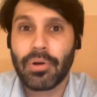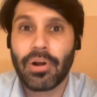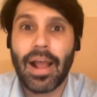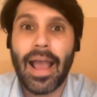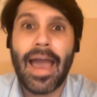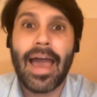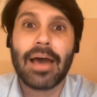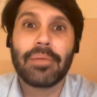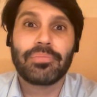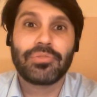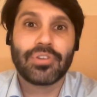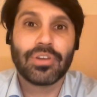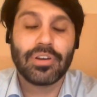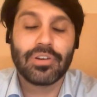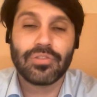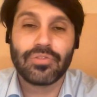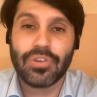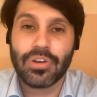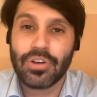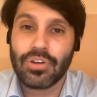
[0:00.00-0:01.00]
perhaps
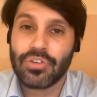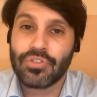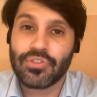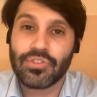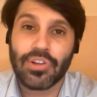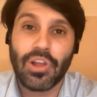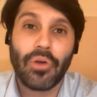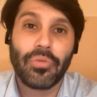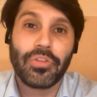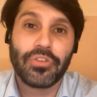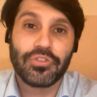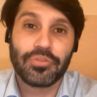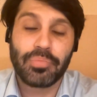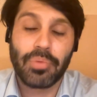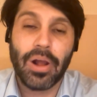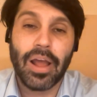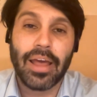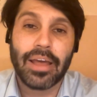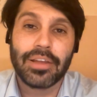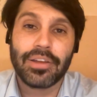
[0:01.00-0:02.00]
have slowed the
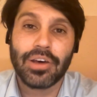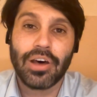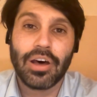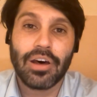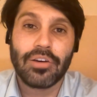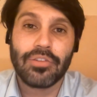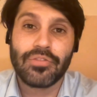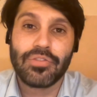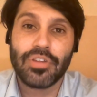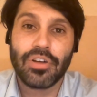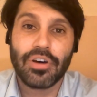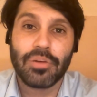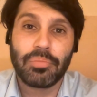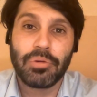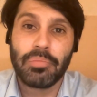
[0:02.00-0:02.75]
spread of the